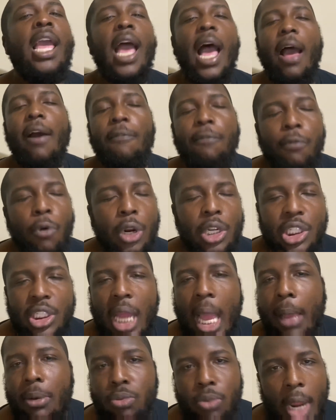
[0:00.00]
I've worked
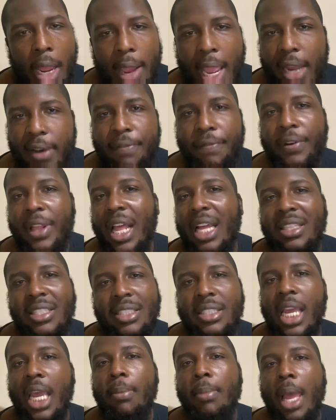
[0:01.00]
jobs where I had to fill out the
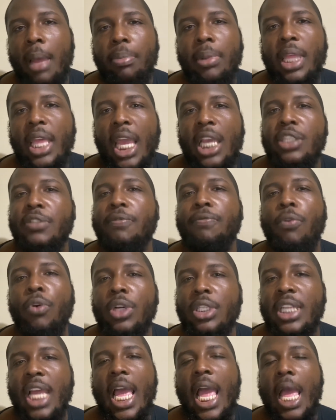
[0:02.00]
same application 4
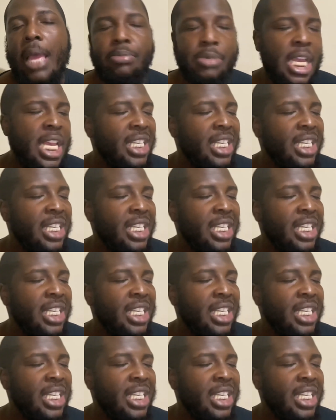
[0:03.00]
times